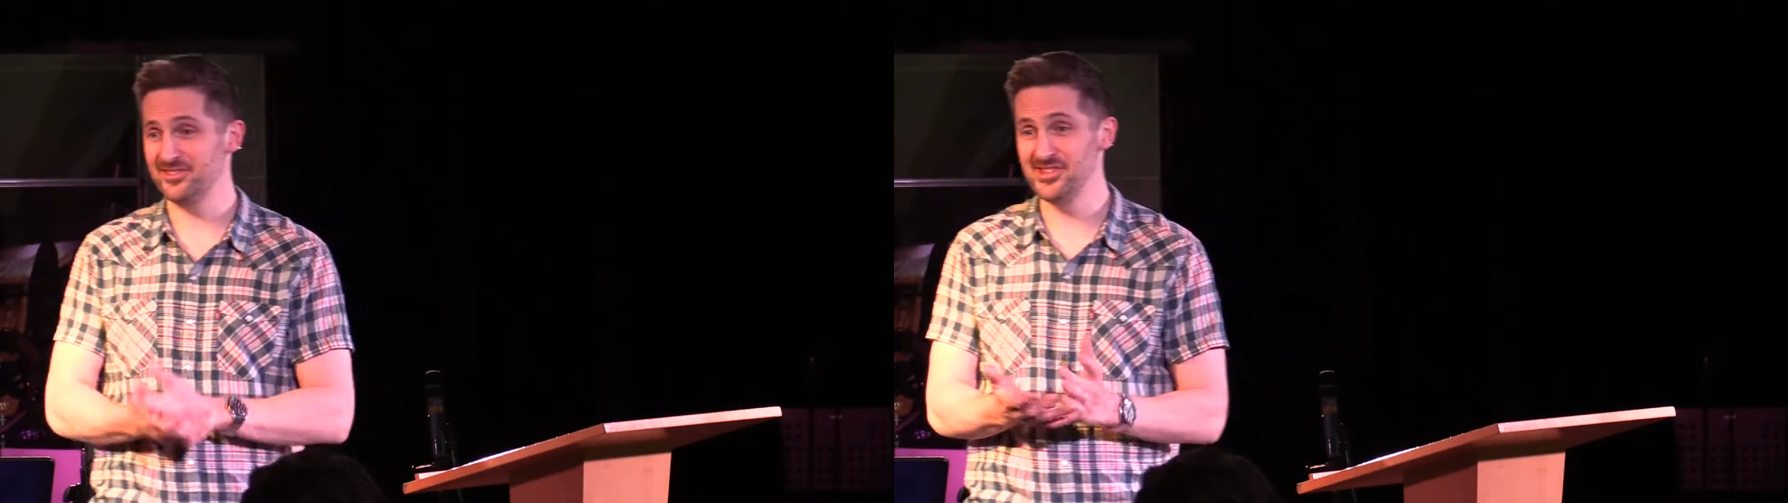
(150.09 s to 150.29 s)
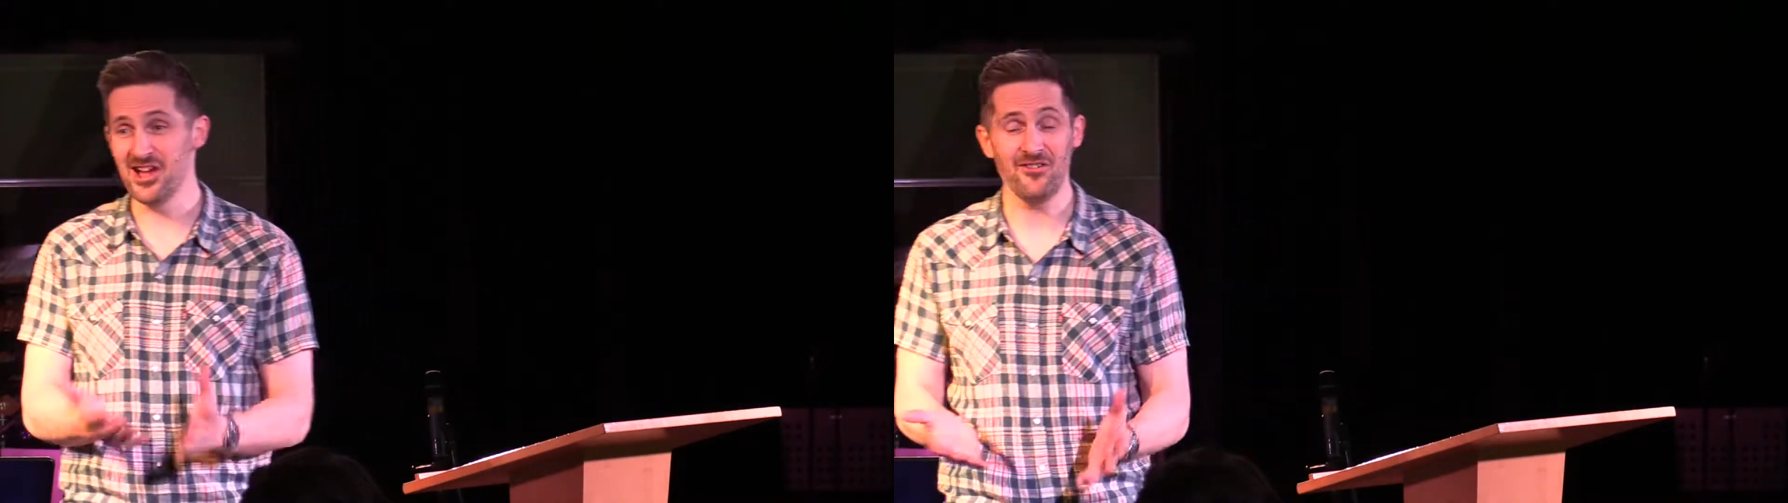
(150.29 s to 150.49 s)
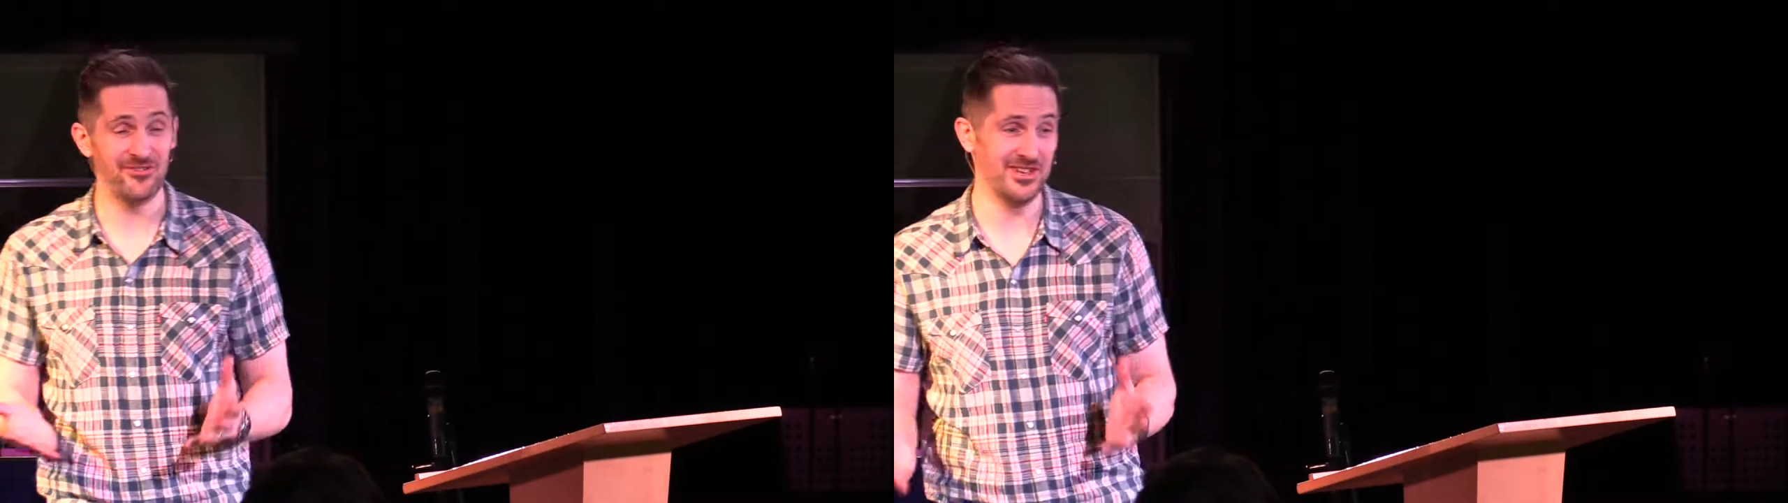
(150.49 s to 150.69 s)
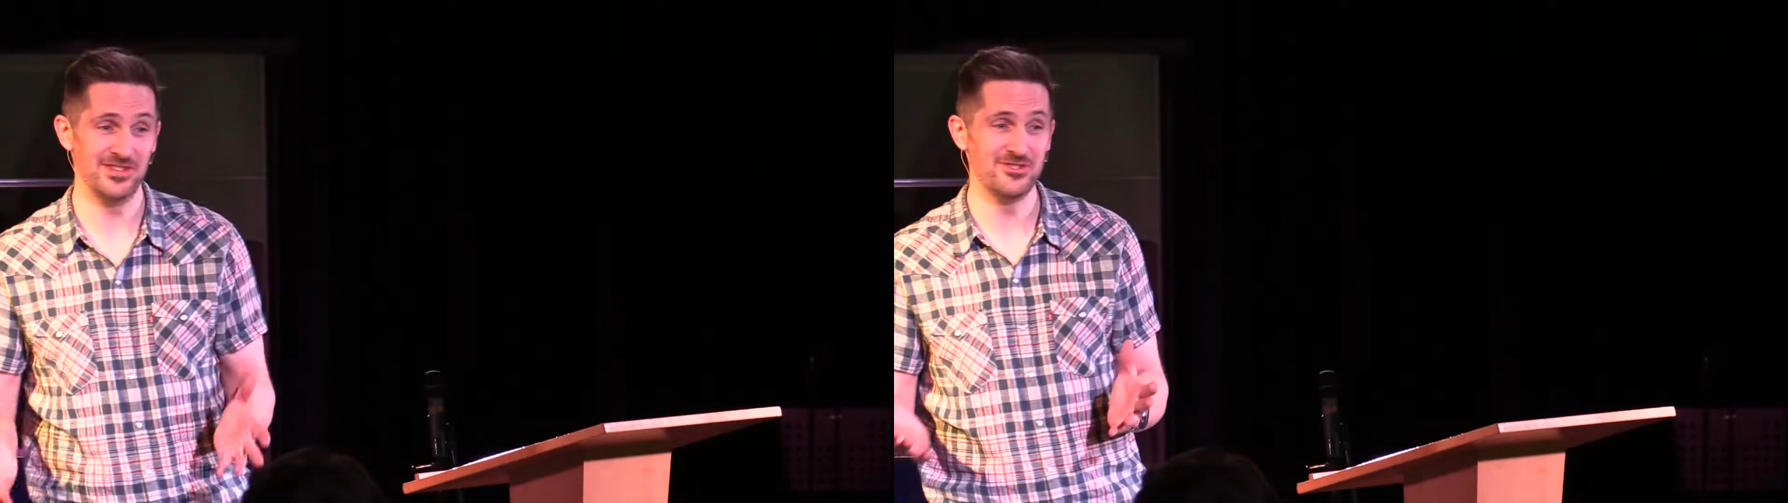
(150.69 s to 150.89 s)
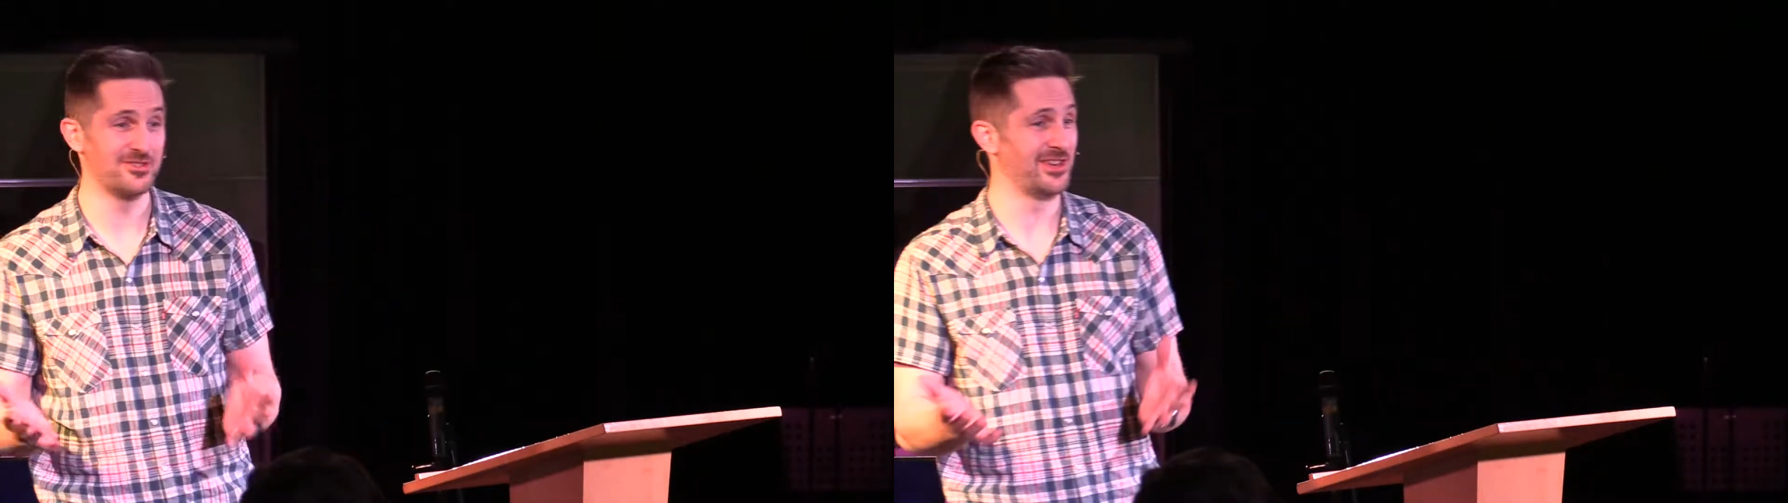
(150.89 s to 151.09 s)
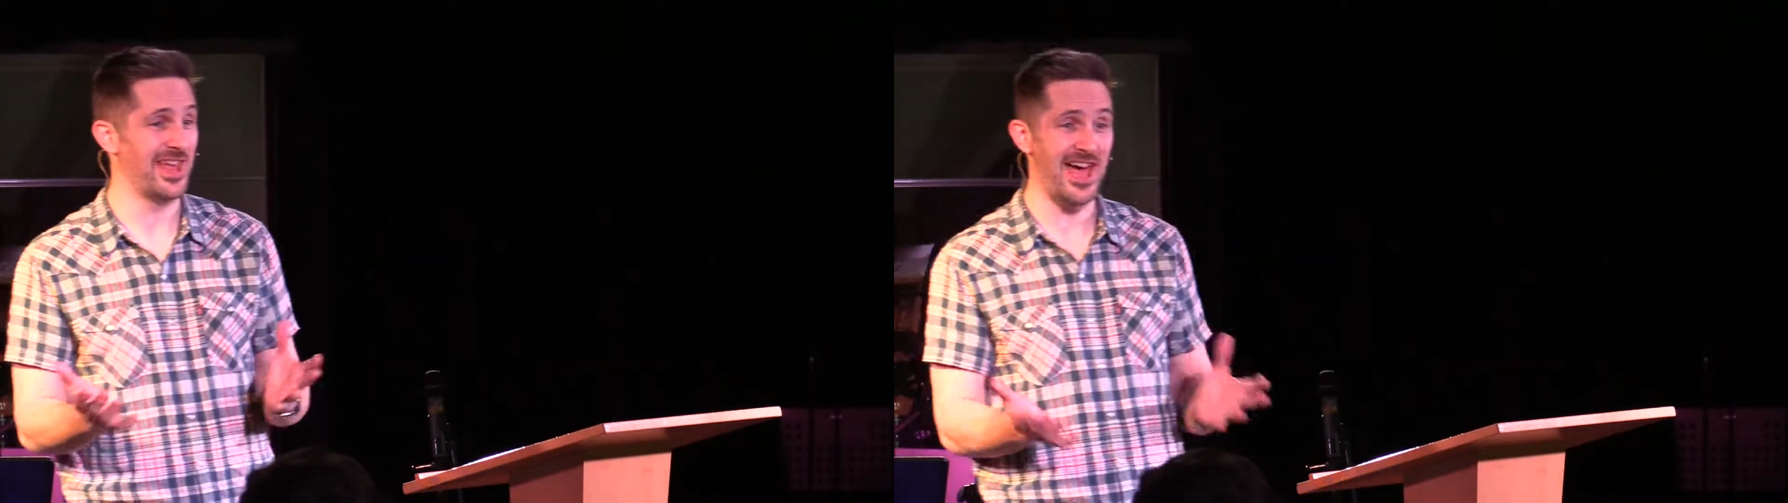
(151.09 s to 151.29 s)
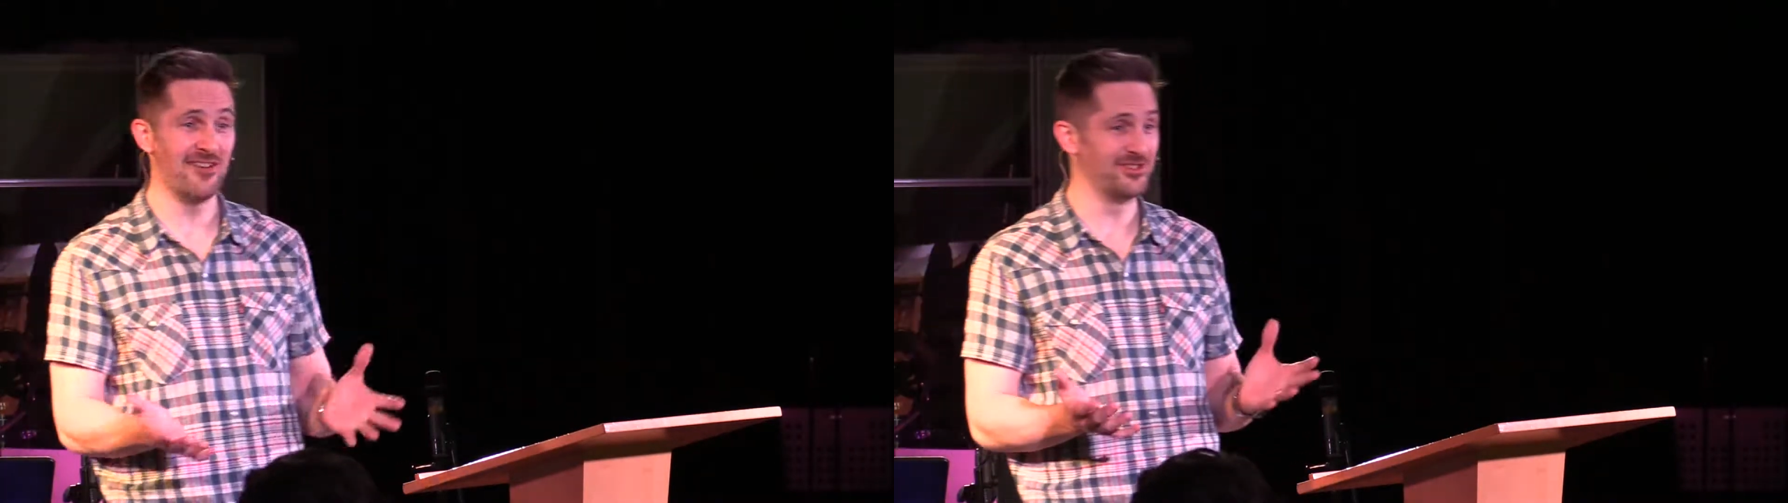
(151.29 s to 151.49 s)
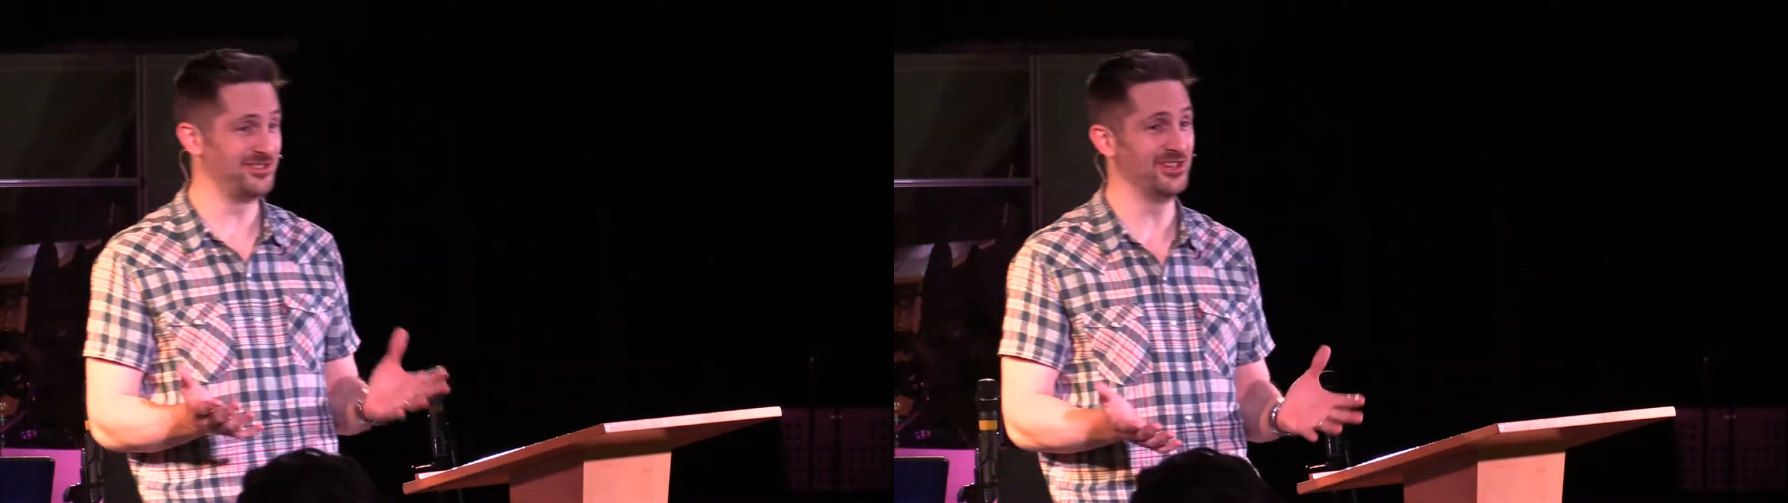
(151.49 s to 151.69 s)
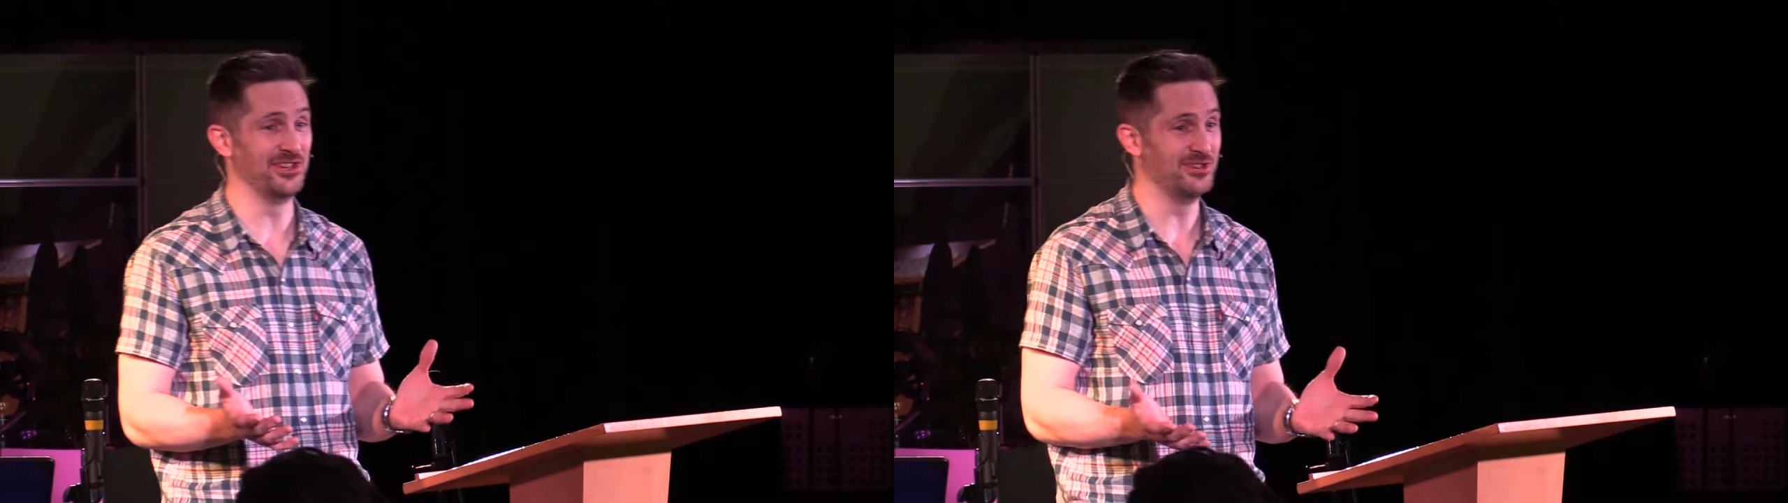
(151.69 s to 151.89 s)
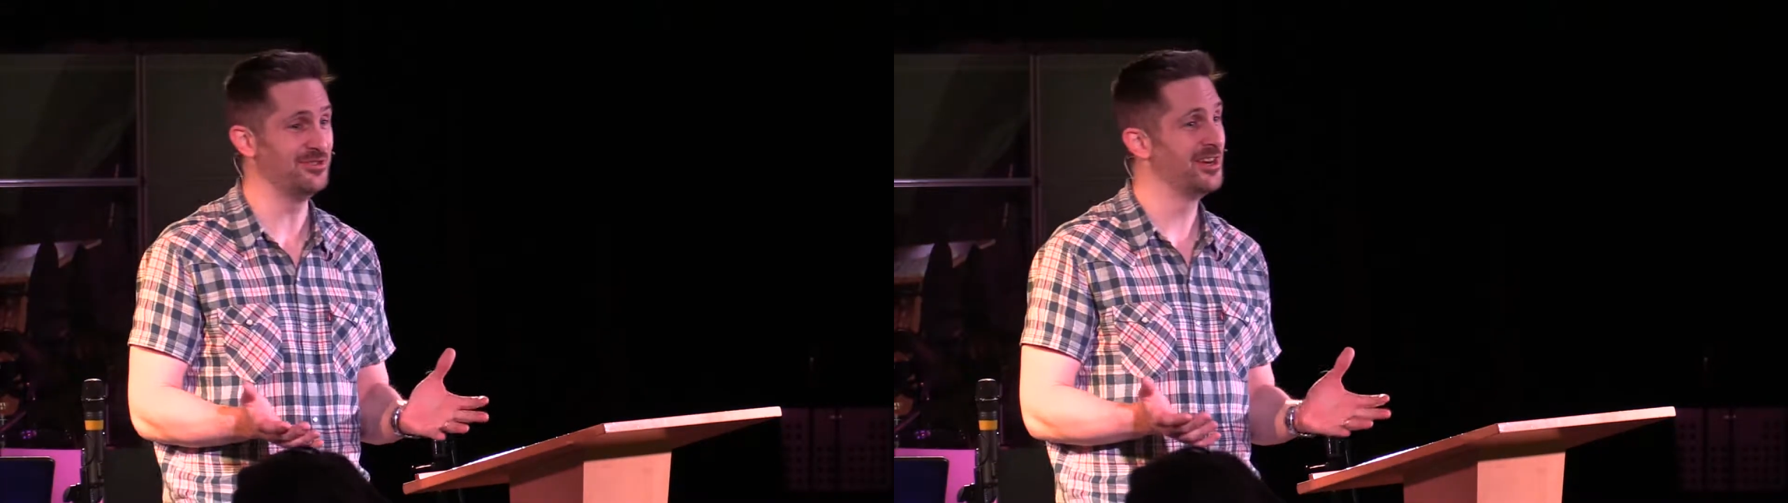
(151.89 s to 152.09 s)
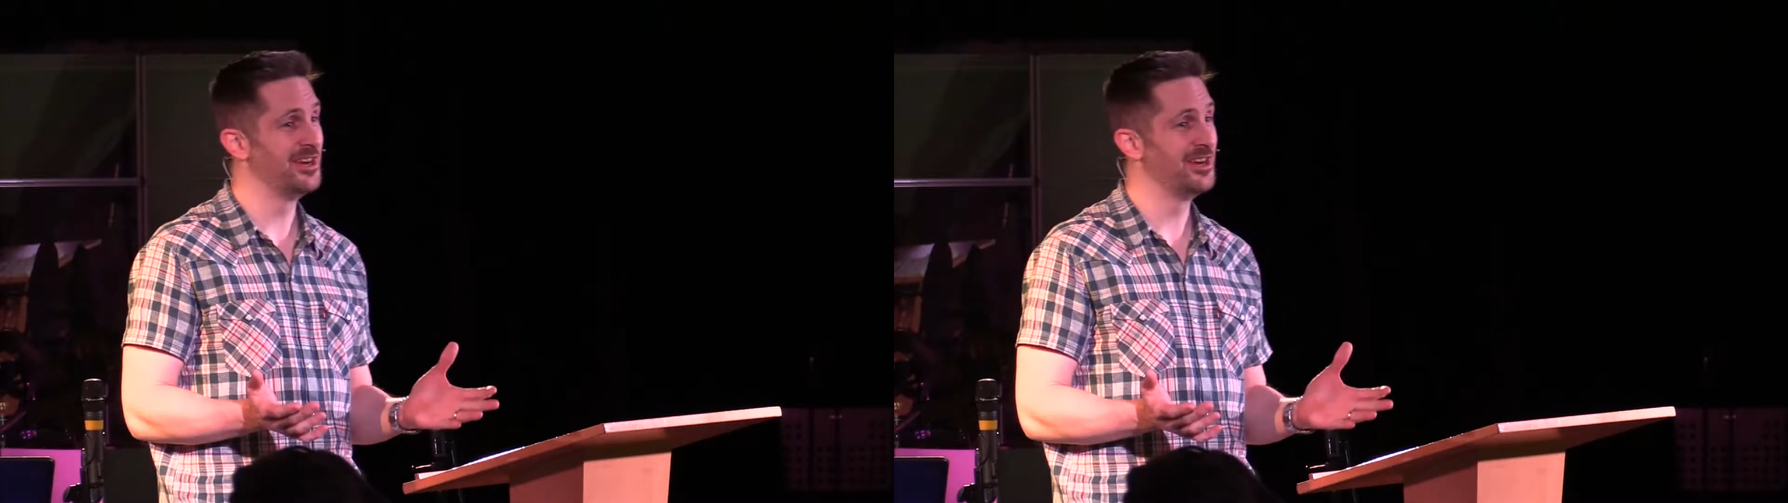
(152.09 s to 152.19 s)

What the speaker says: nothing you can ever do